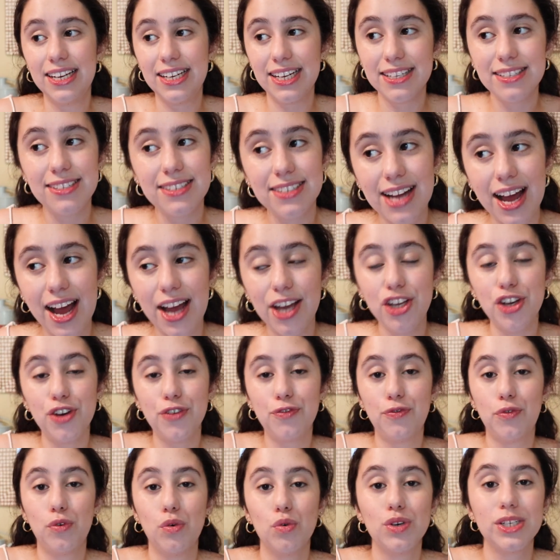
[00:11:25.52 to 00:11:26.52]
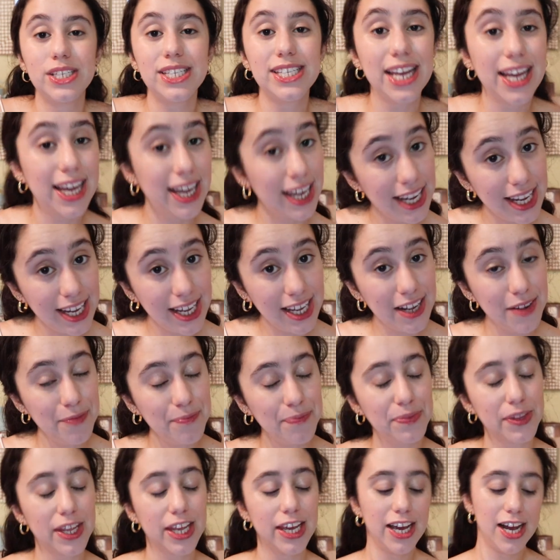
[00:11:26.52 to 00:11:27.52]
that's not your forte.
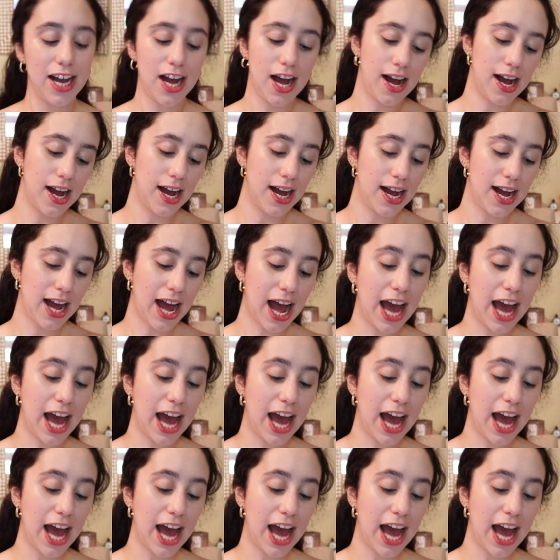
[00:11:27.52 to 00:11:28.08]
Uh,